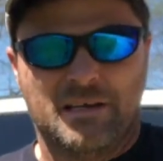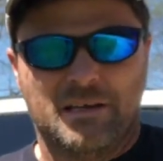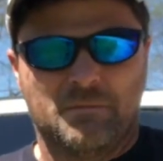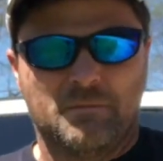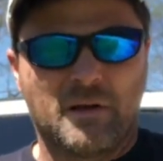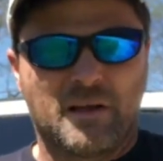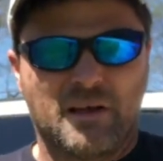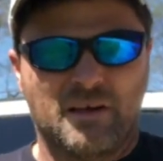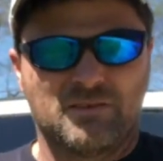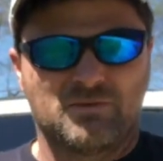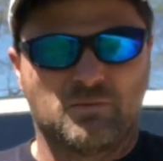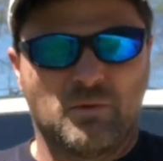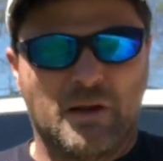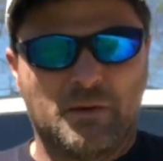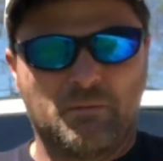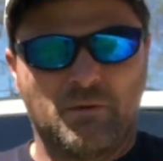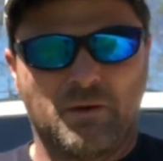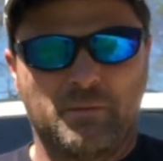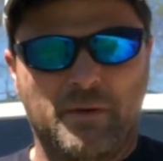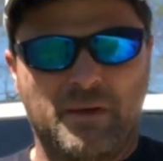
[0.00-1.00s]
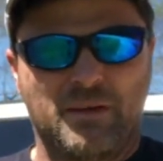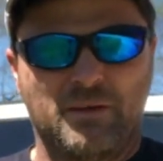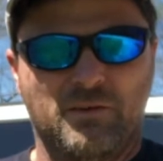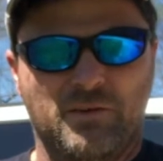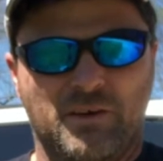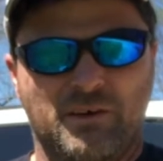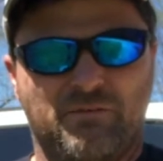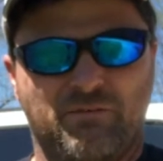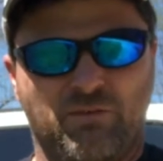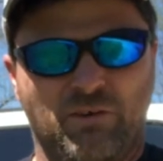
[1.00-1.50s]
because what I'm going to be
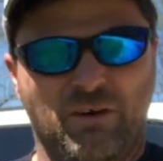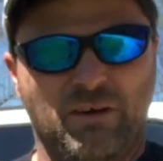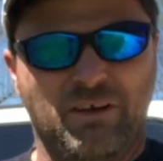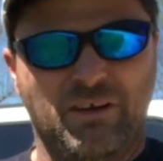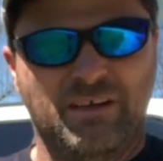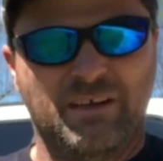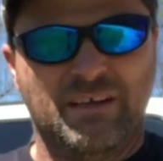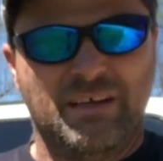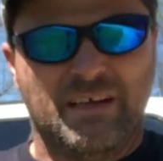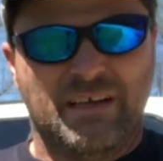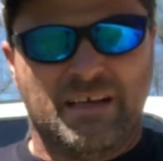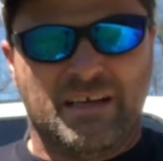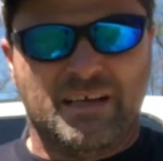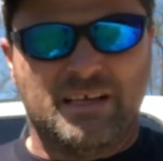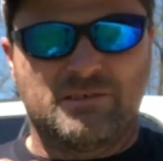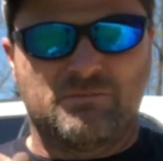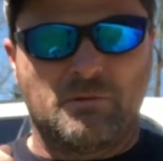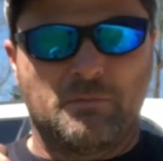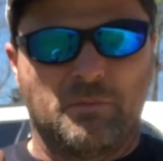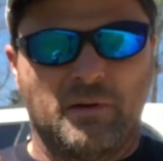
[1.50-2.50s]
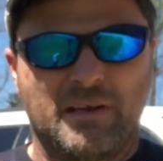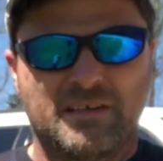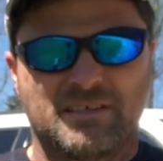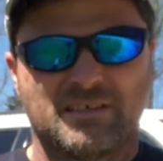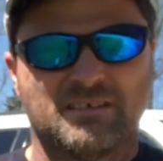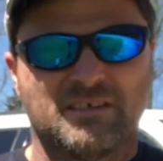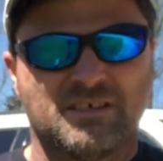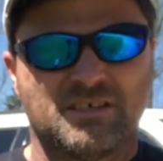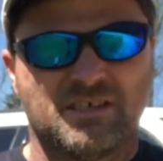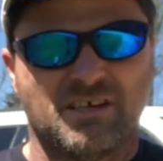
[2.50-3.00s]
doing up front is
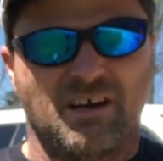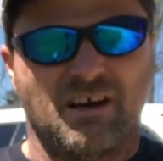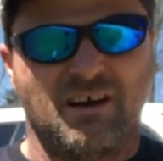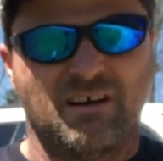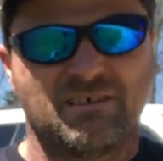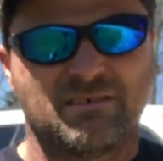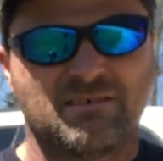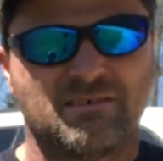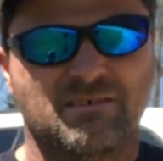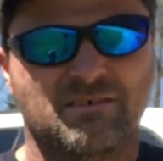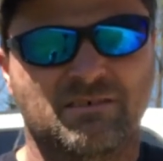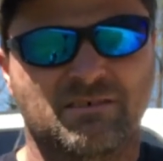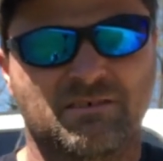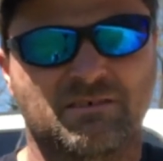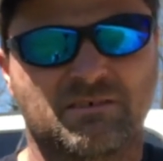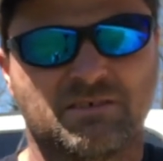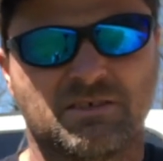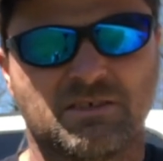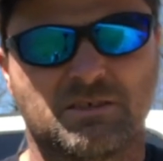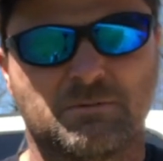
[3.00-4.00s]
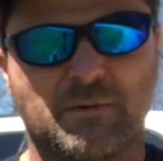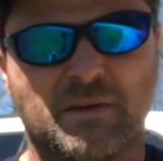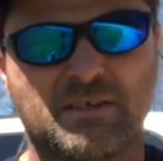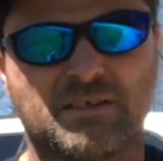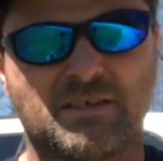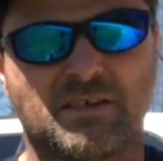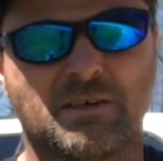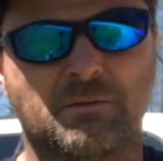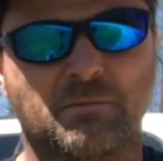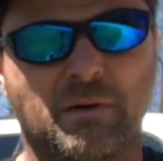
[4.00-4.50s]
replacing the shocks,
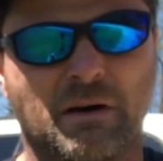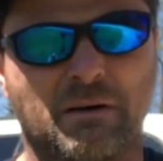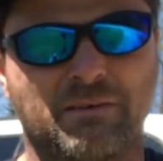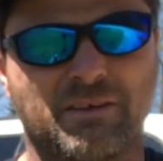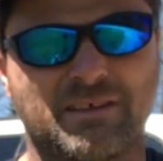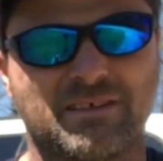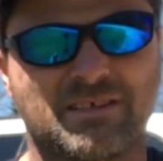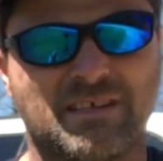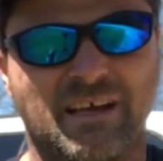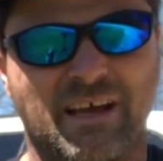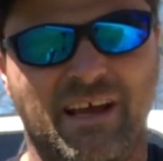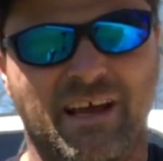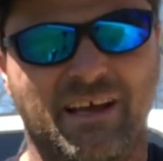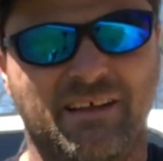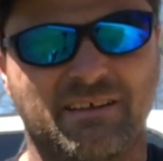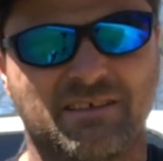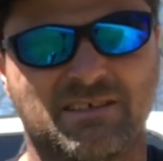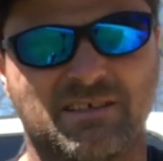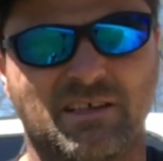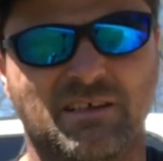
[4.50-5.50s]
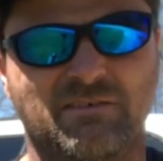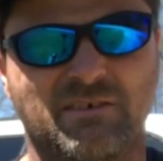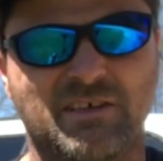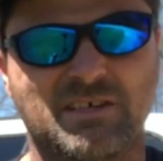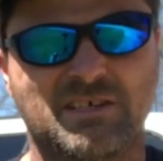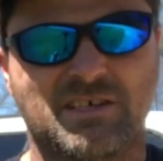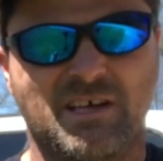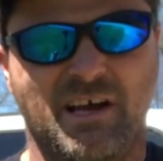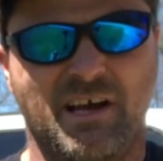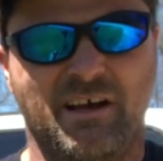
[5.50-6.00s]
suspension components, and the CV
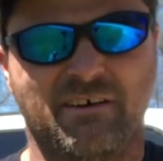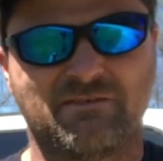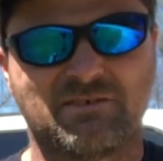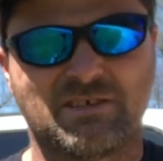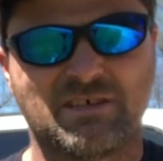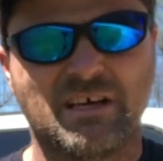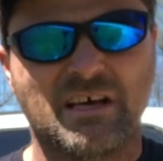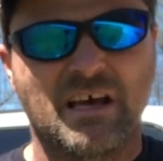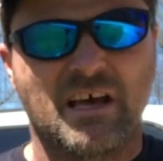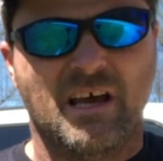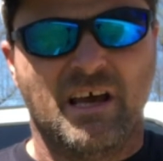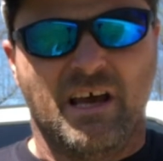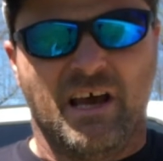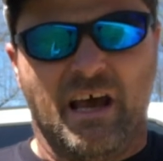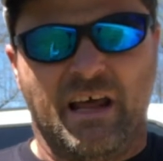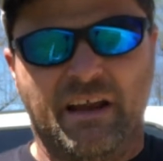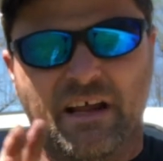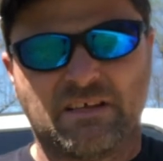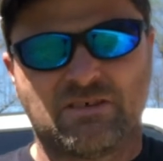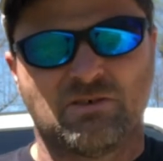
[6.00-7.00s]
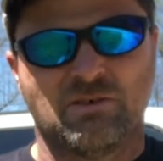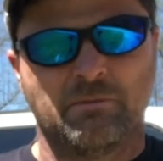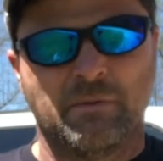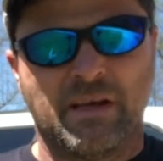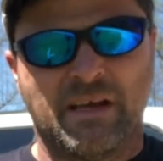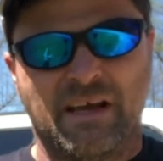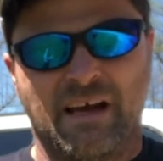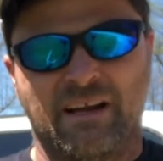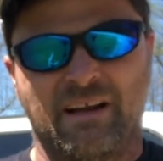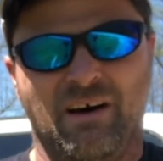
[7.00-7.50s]
shafts. And that's going to
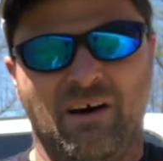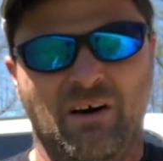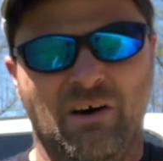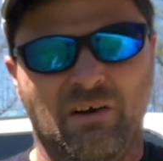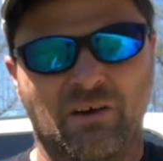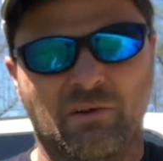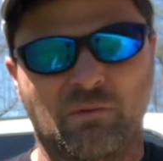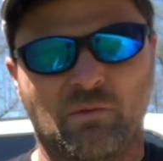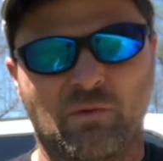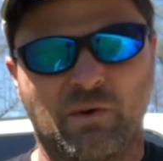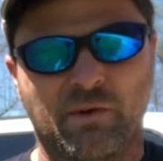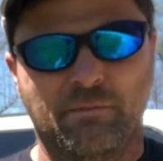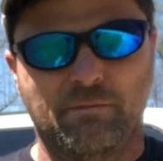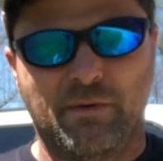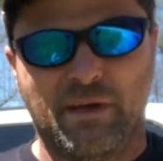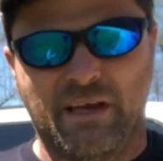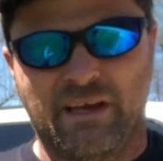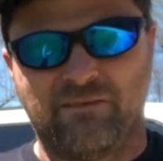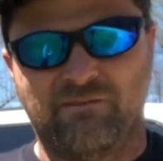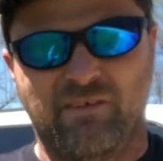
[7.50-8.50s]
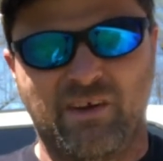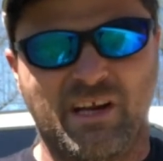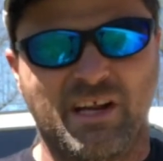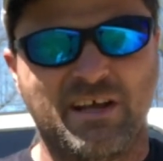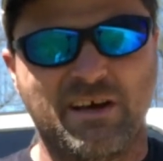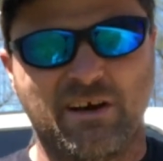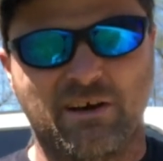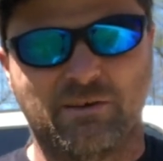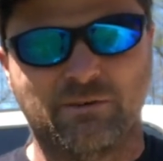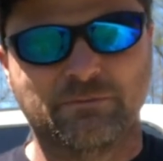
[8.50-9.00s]
be kind of all in one big
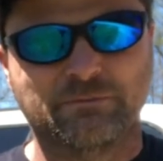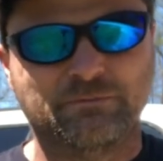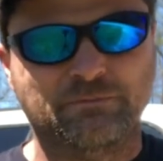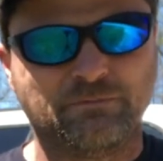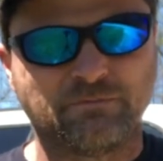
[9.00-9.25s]
video.